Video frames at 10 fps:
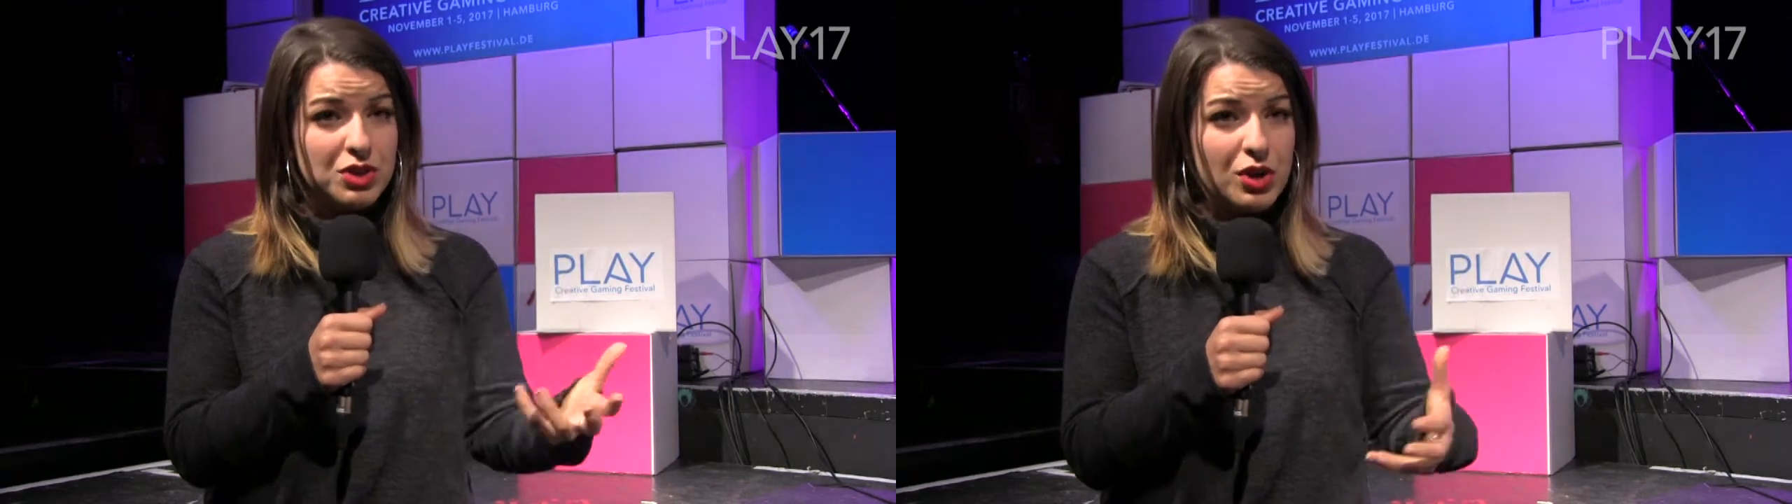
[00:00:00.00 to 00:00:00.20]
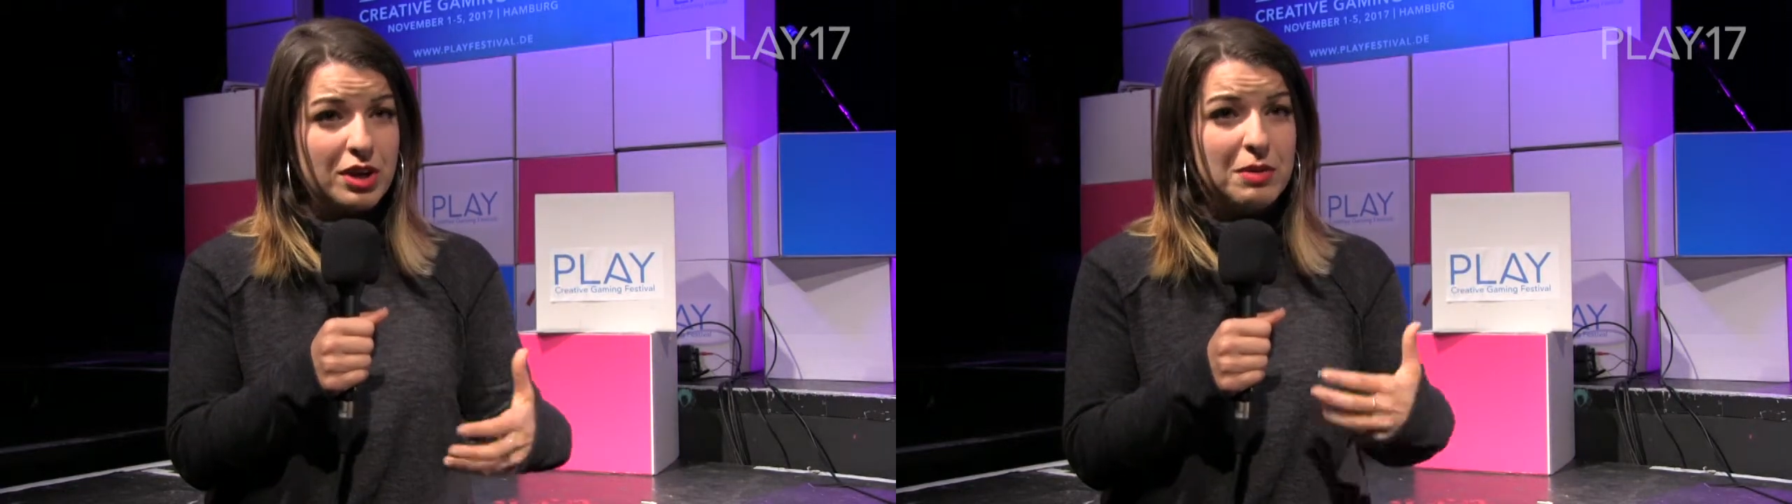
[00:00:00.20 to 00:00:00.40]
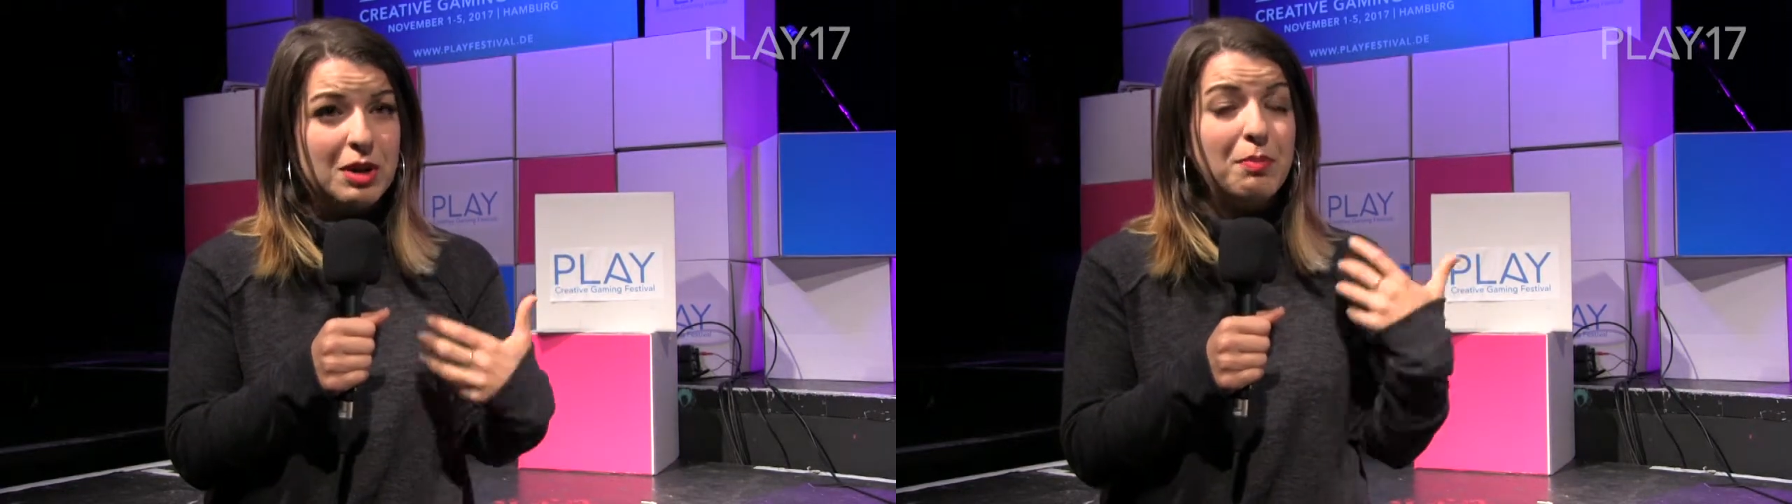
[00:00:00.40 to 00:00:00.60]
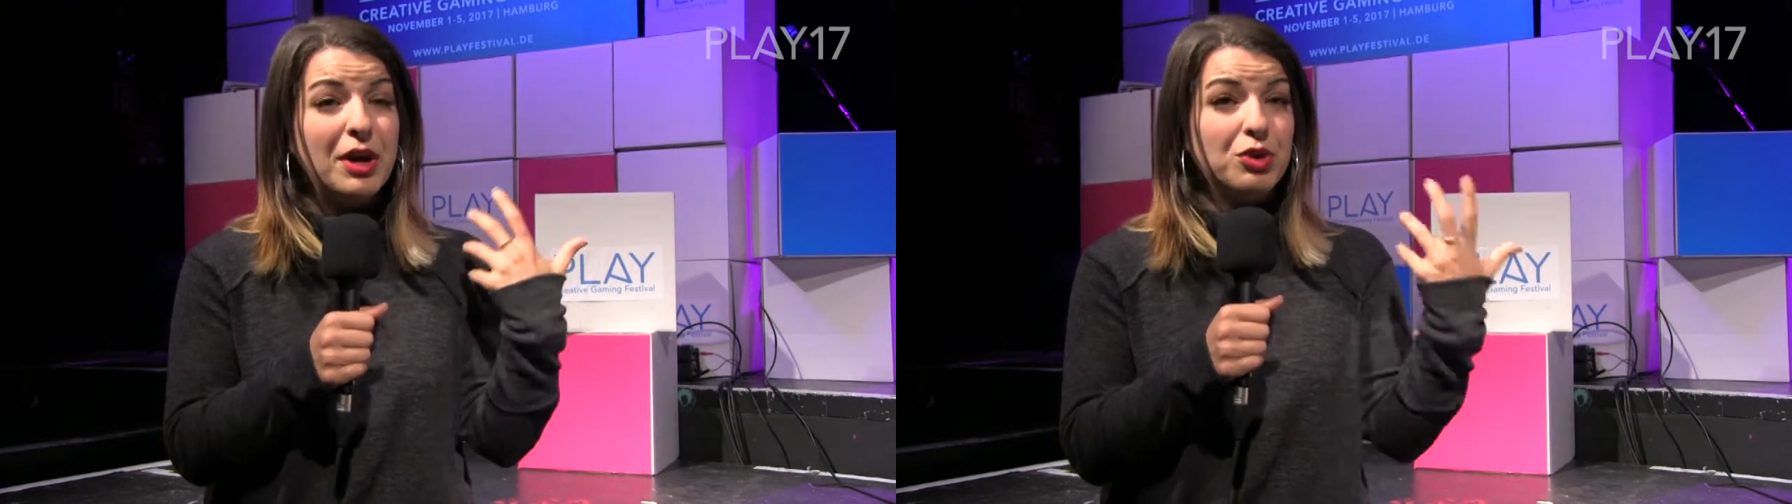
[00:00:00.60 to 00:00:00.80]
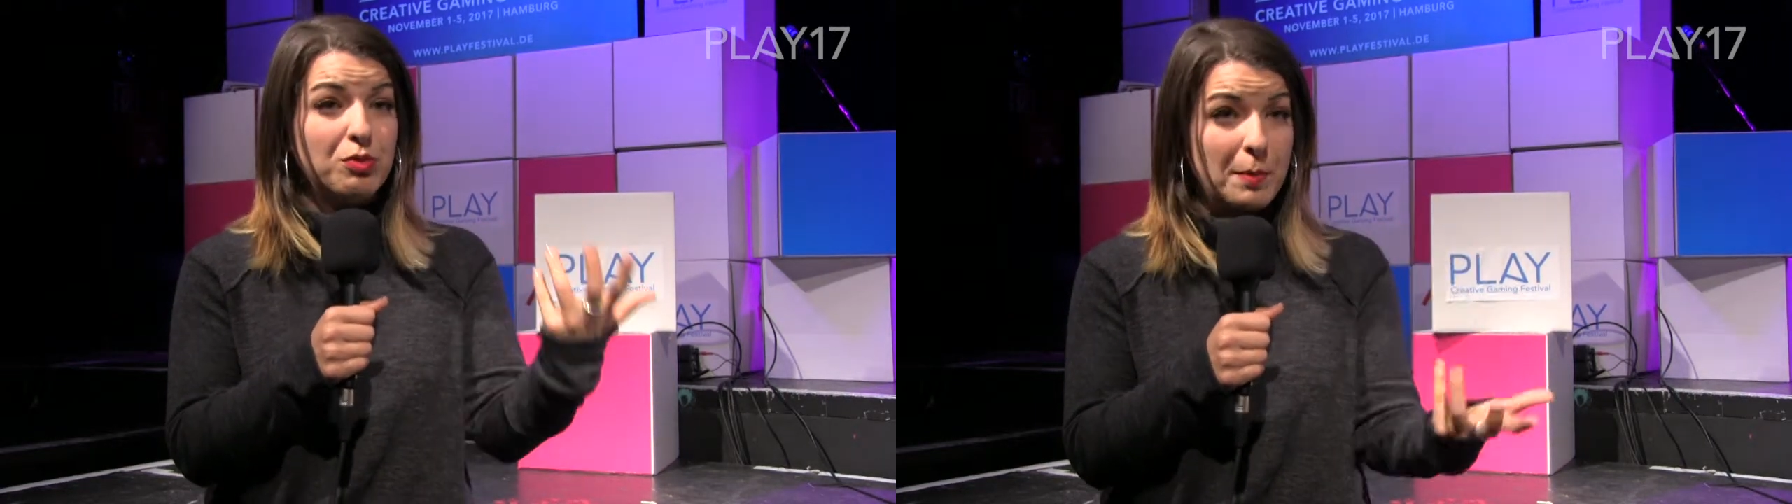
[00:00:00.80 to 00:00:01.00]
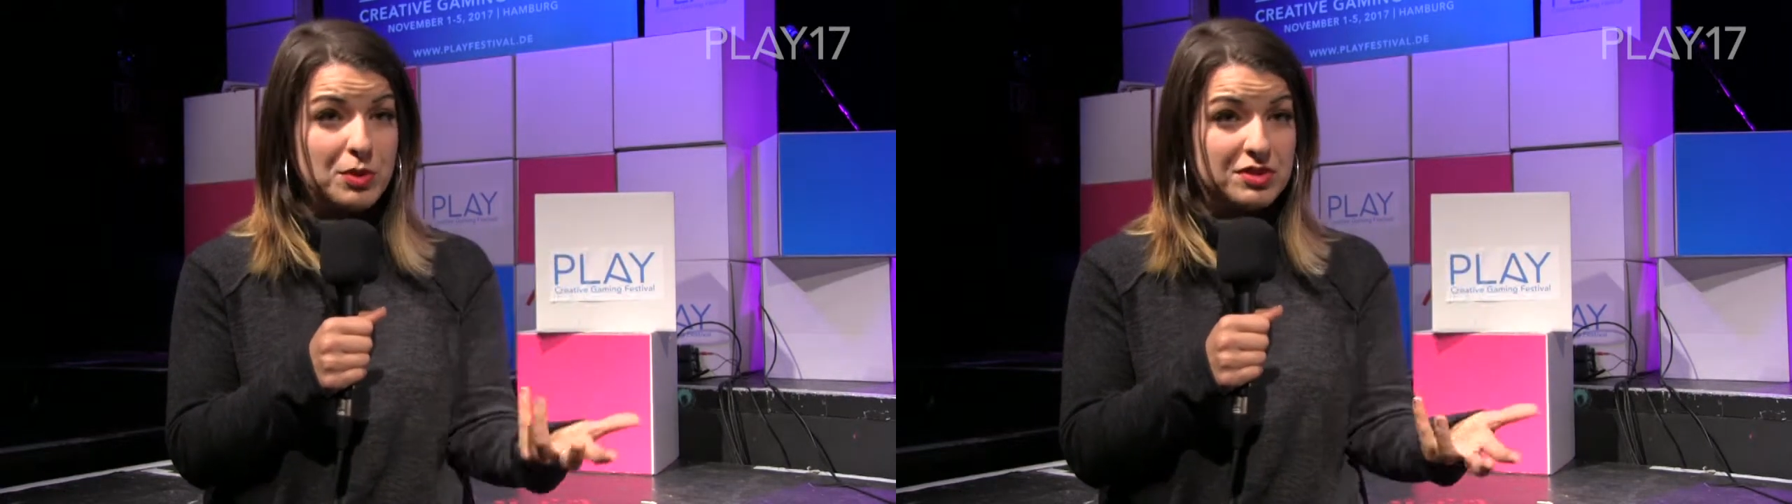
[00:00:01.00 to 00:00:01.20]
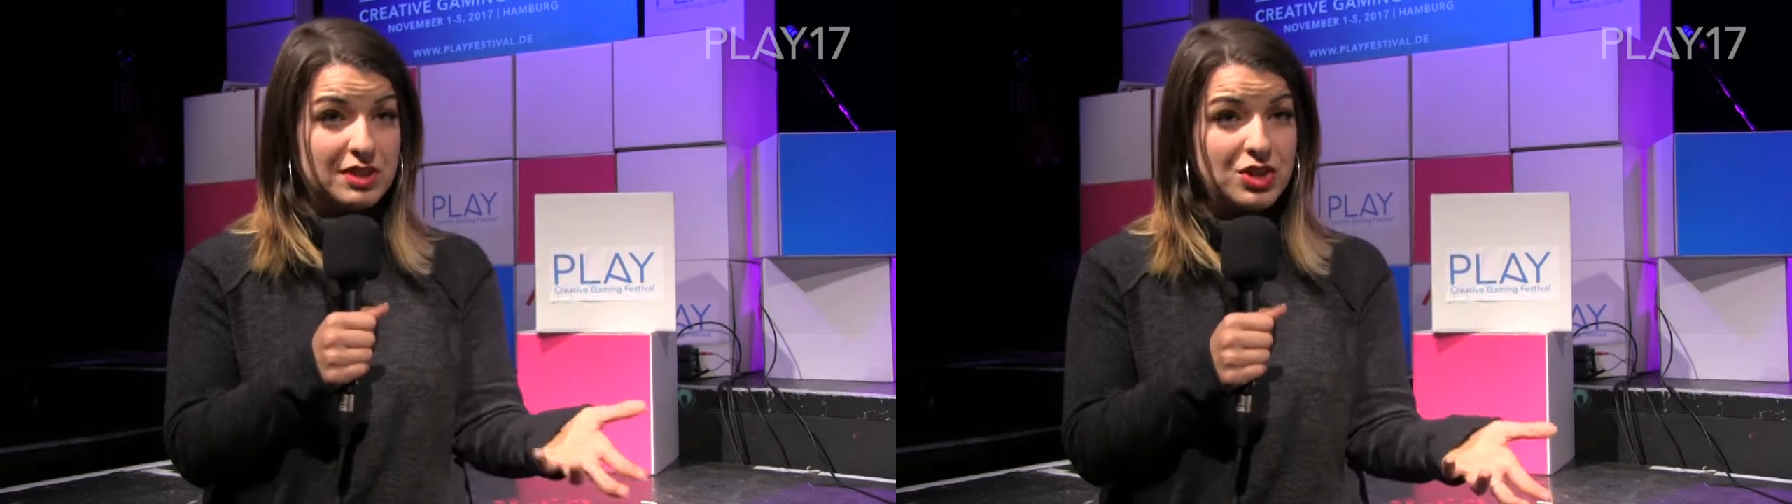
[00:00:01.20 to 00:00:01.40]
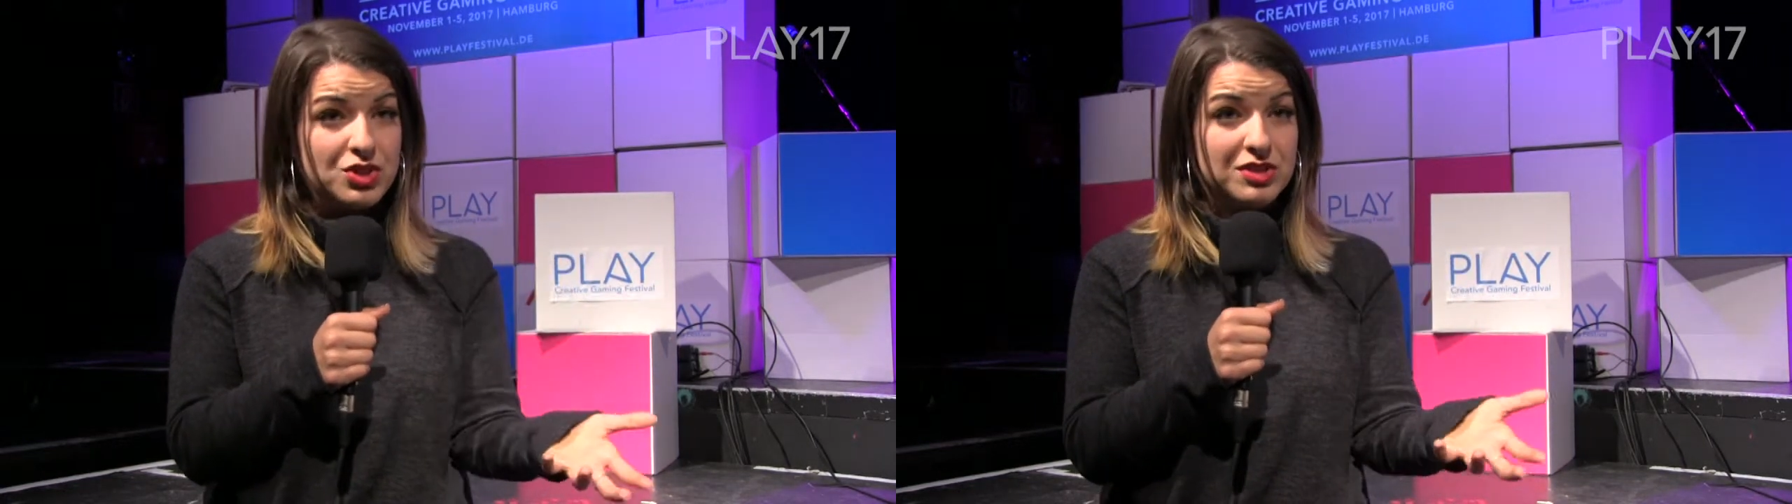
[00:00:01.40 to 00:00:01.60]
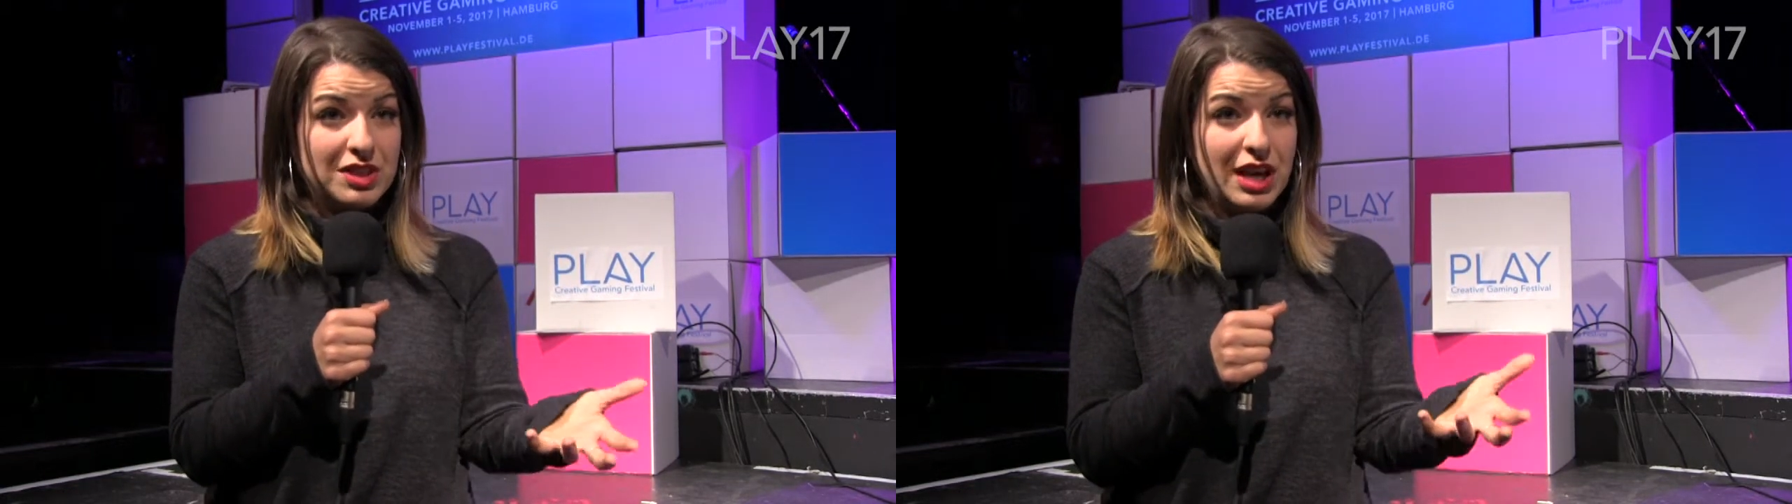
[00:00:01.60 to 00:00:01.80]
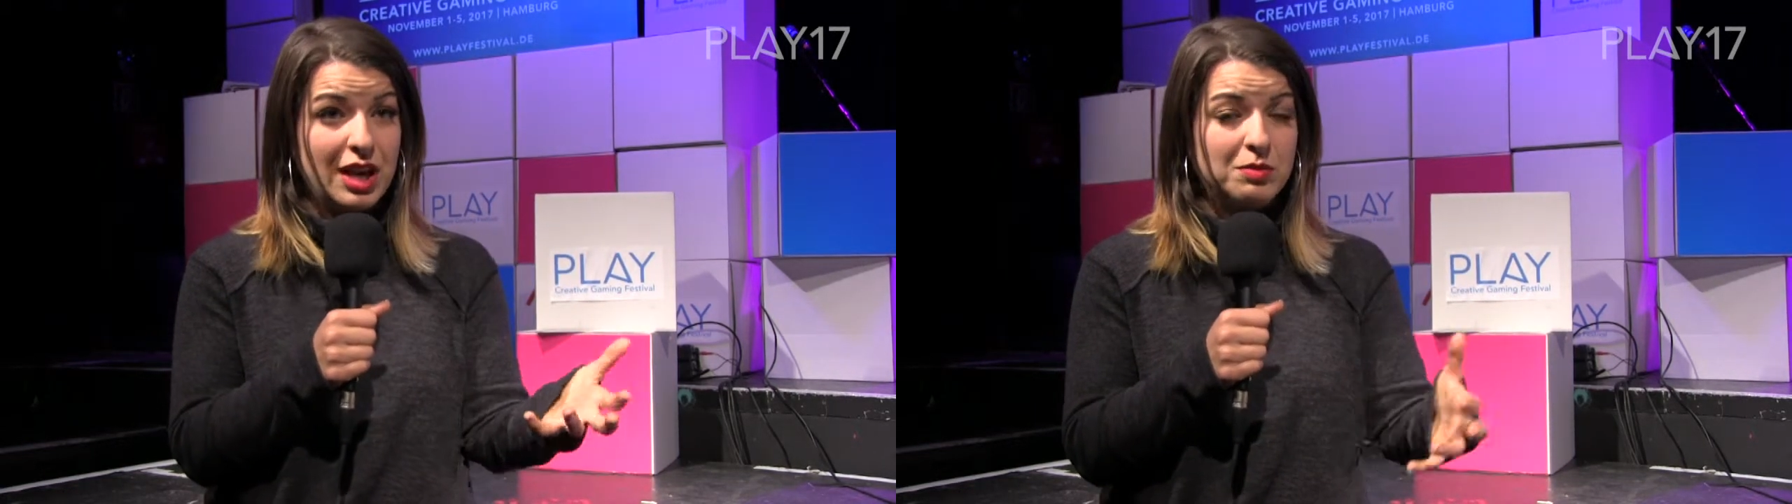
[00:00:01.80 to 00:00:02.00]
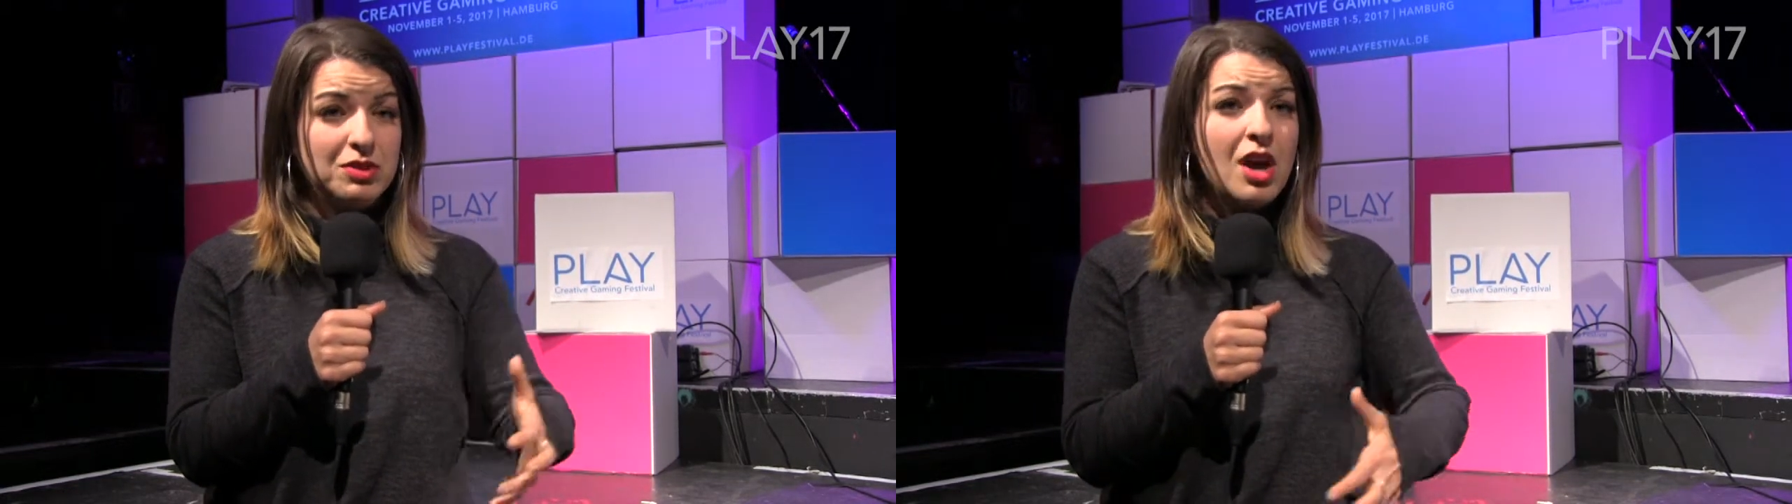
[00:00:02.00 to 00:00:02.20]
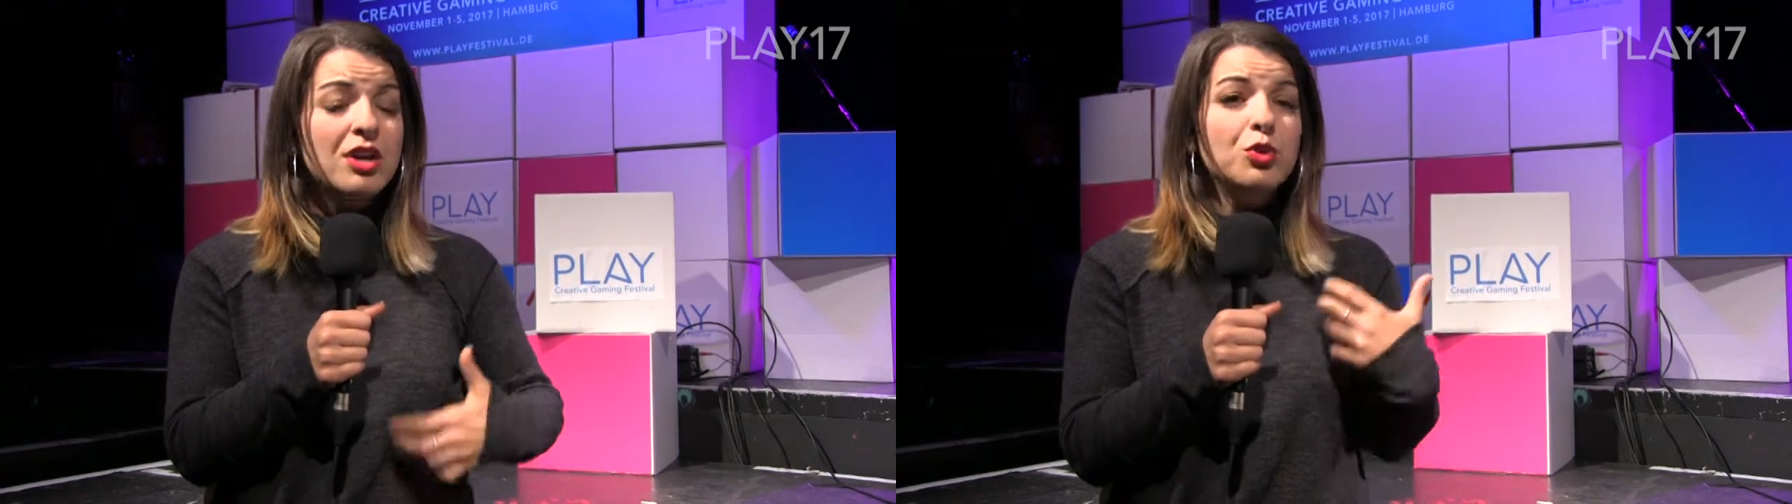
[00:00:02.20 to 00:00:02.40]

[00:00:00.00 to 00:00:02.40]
to try to make better representations in games.